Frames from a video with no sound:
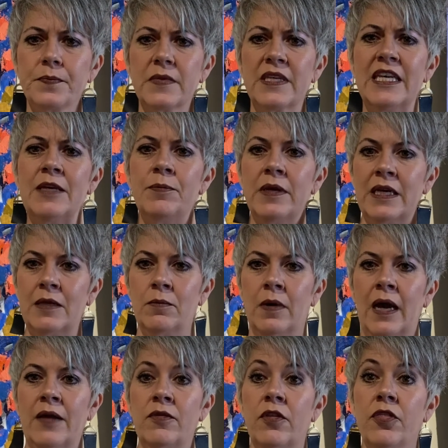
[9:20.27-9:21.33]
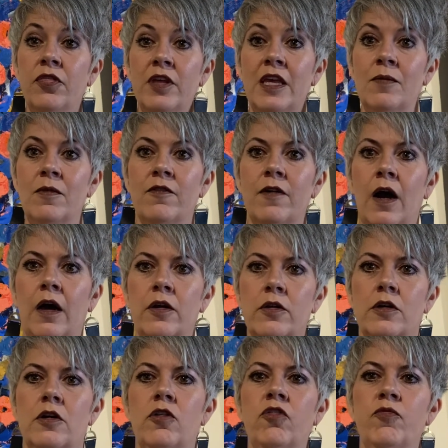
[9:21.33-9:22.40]
keeping in mind the theme of Otter
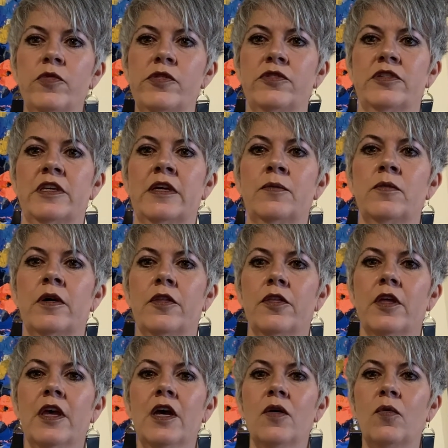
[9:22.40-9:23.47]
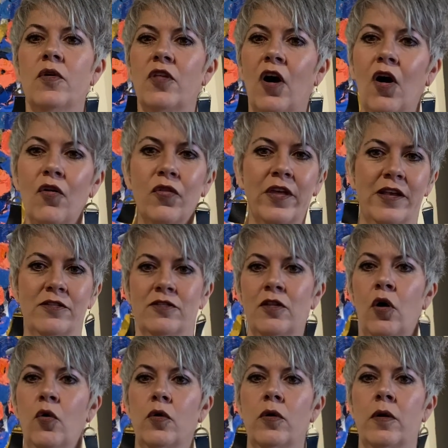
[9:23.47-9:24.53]
Cove Museum with all things
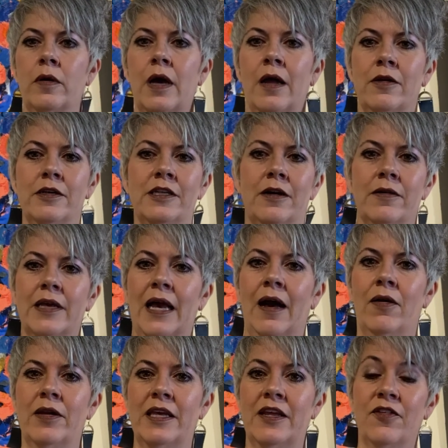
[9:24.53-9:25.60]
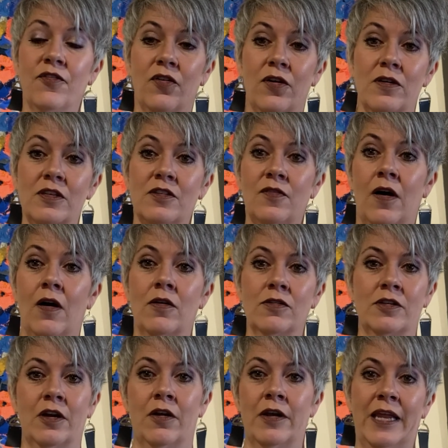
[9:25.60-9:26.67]
local in Ottertail County and Fergus Falls
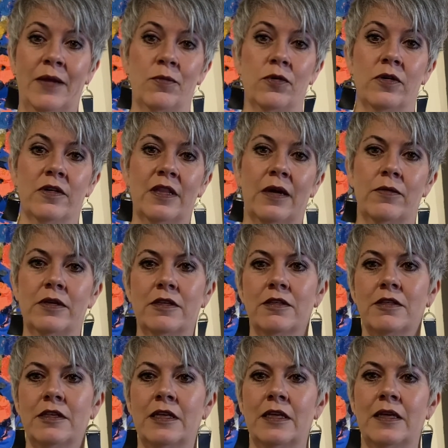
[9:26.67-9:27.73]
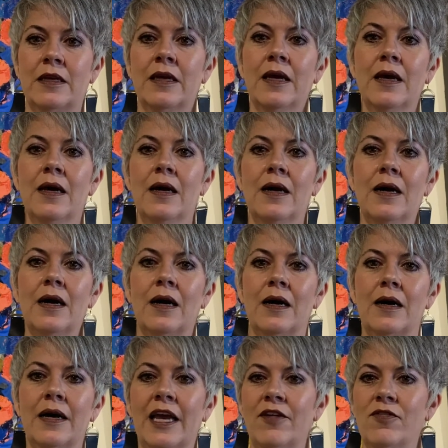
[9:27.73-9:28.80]
and our neighborhood that we see
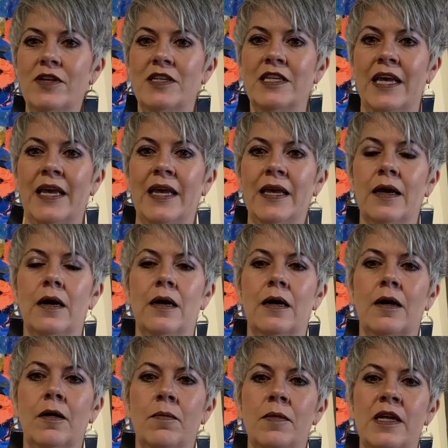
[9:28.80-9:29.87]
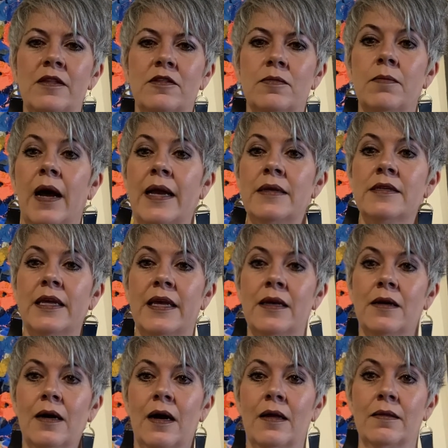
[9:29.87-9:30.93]
every day. It's my take
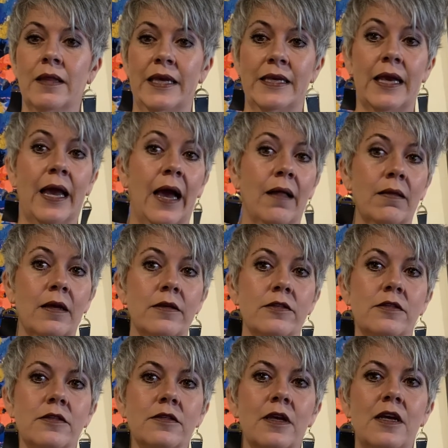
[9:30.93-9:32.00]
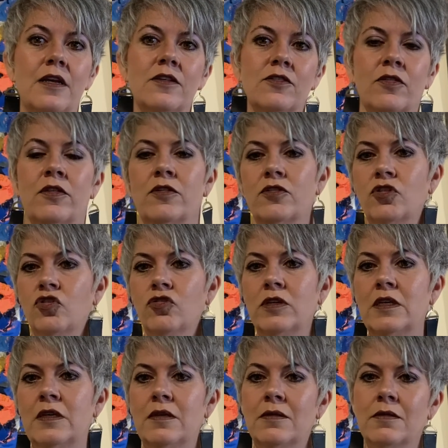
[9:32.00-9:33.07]
on Lake Alice. So there's
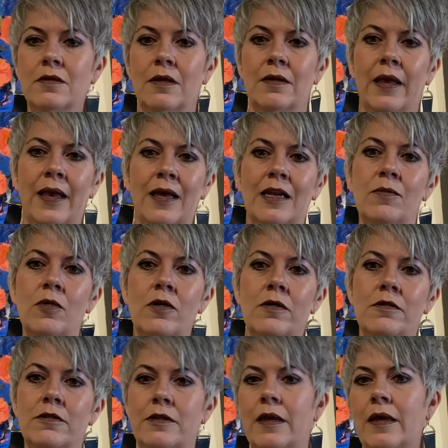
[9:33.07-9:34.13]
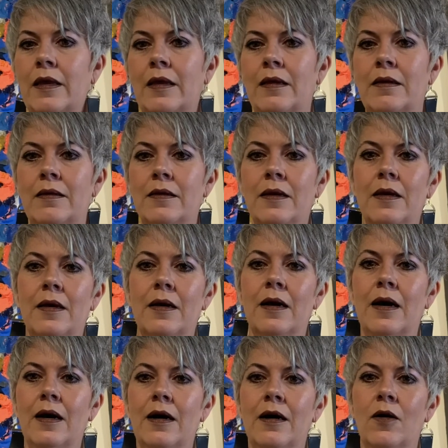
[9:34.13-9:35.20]
trees and animals and
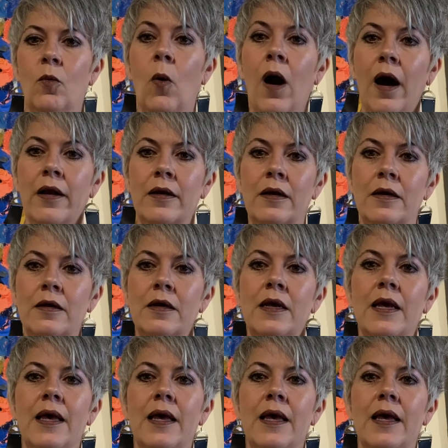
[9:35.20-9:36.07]
water.